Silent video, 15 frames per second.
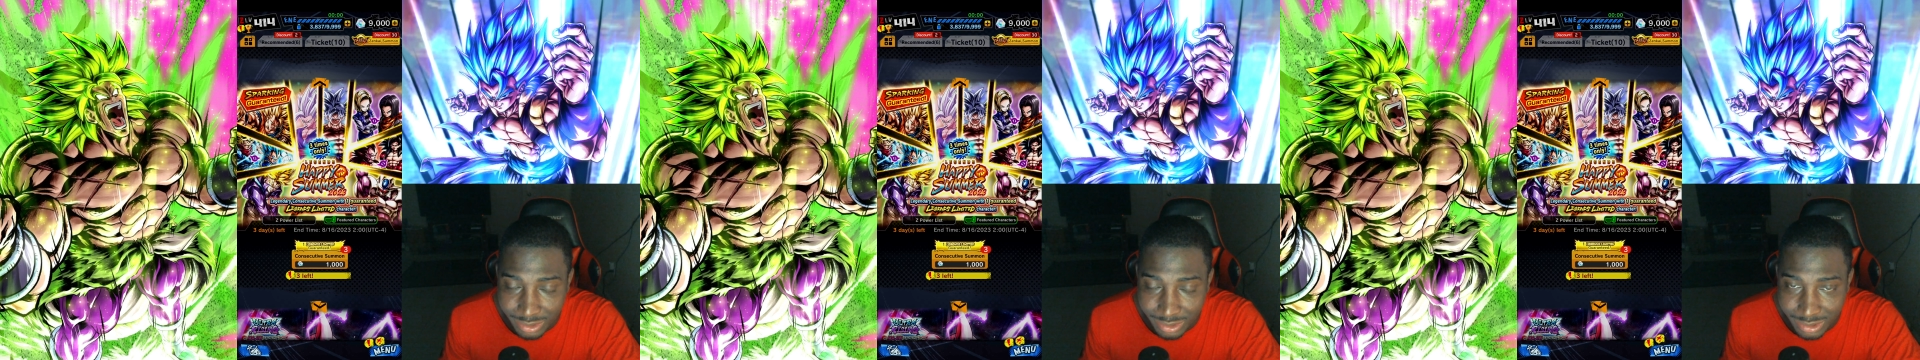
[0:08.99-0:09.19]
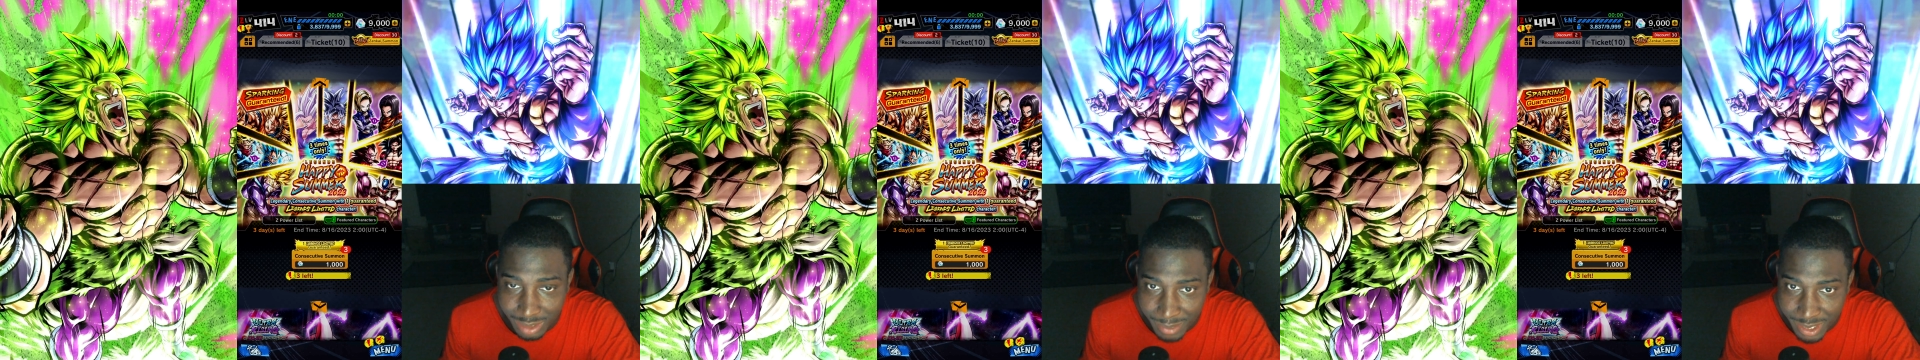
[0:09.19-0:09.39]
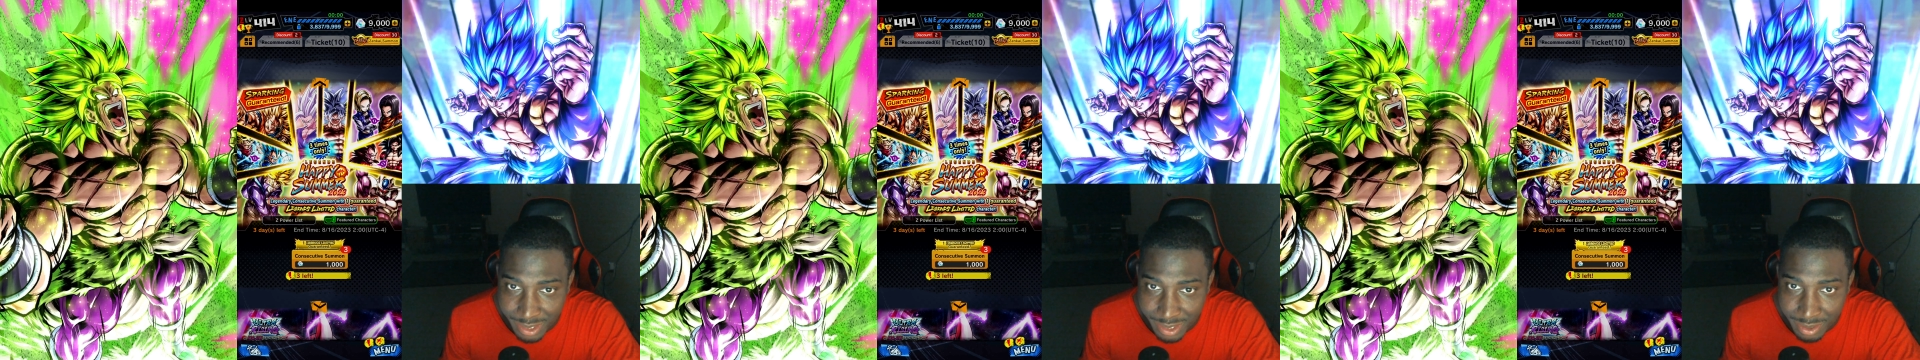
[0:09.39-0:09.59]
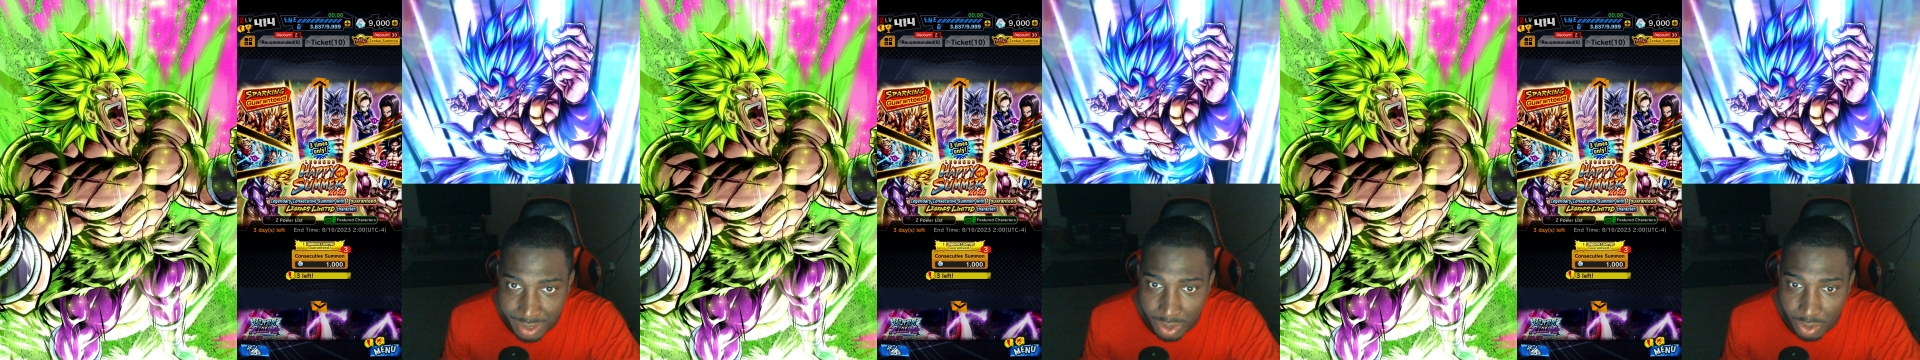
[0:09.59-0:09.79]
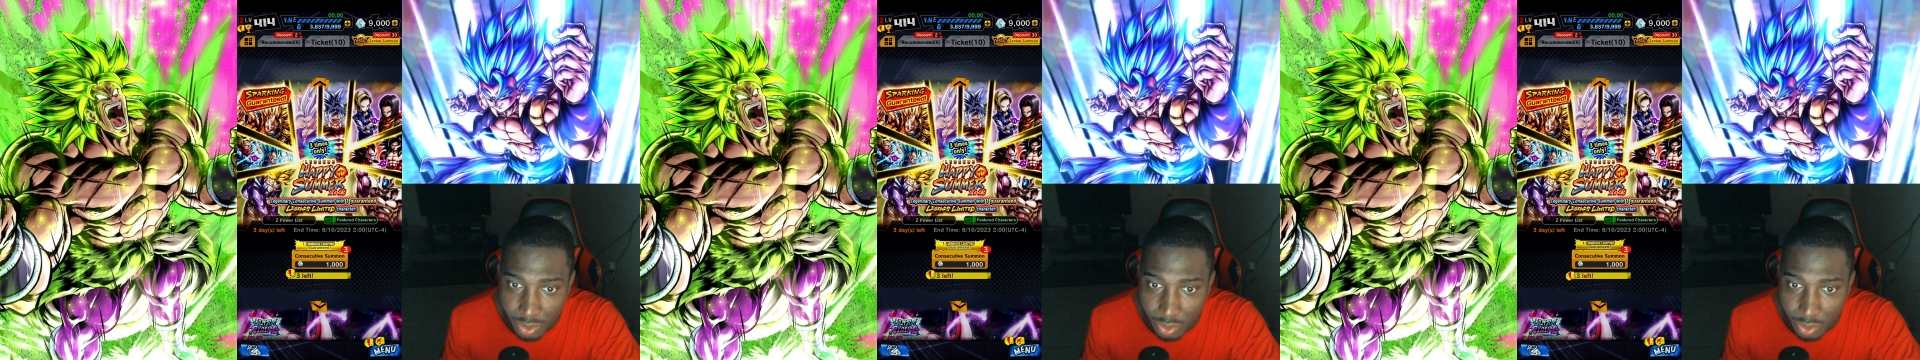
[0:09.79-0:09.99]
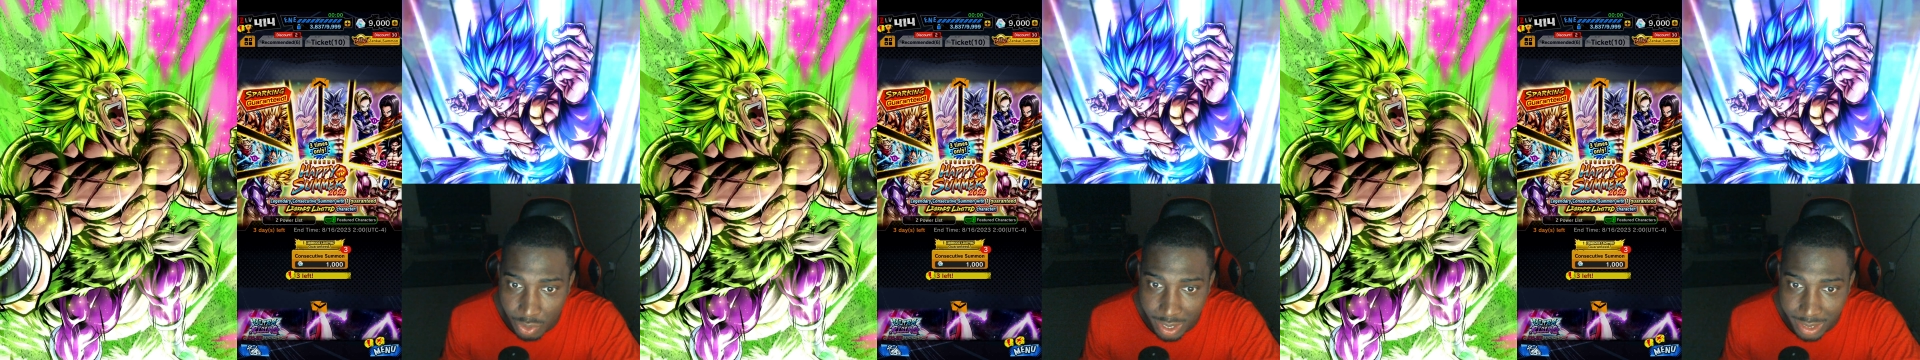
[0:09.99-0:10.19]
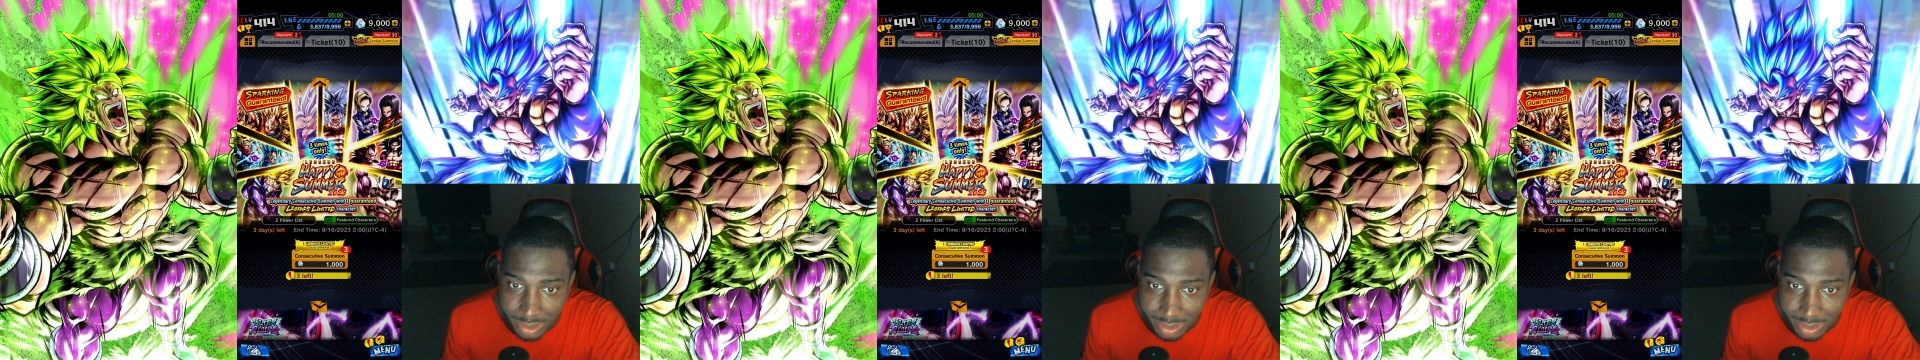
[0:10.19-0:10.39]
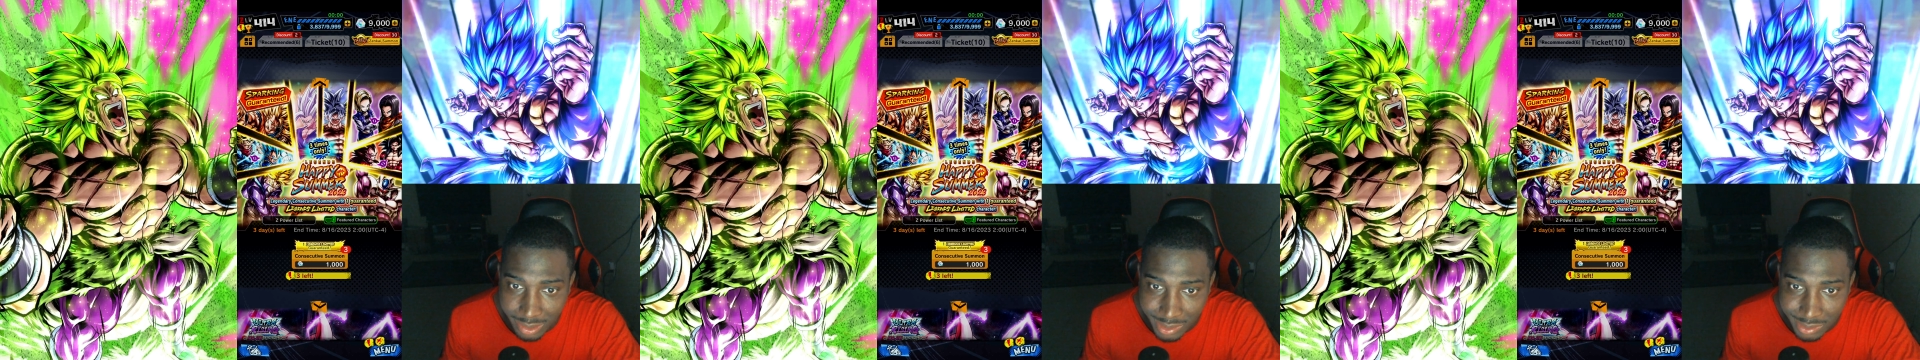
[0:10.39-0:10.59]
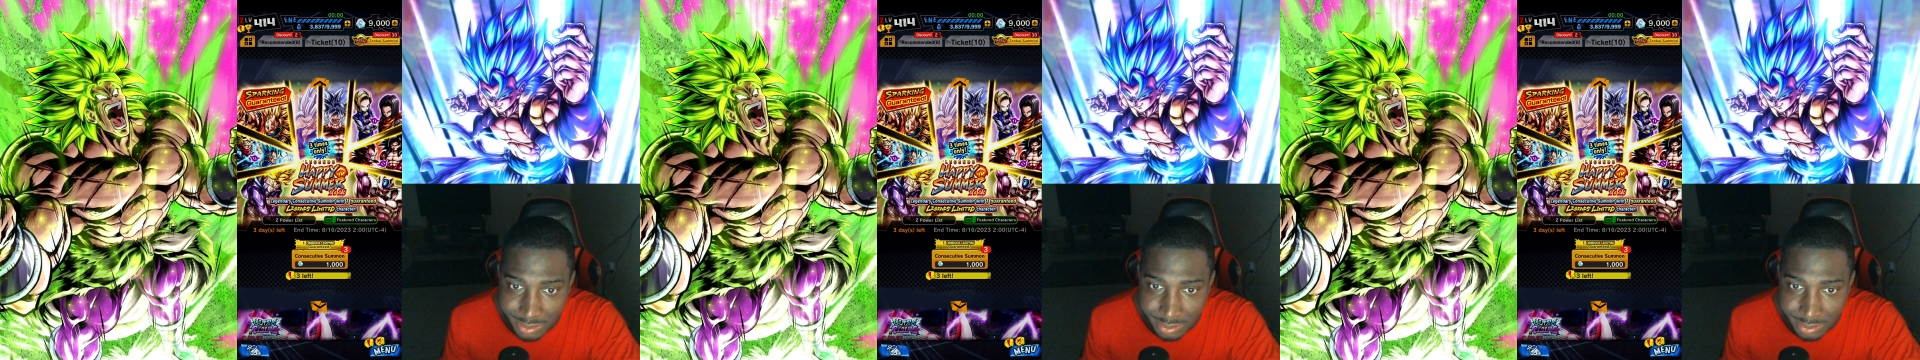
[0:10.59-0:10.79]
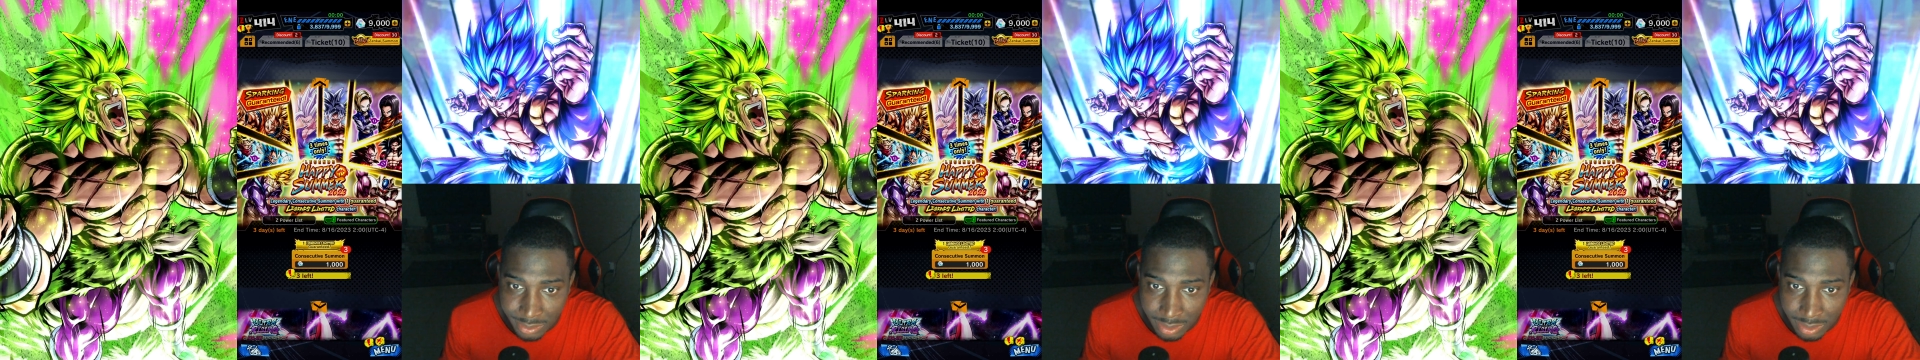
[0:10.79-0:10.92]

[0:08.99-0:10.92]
summoning on the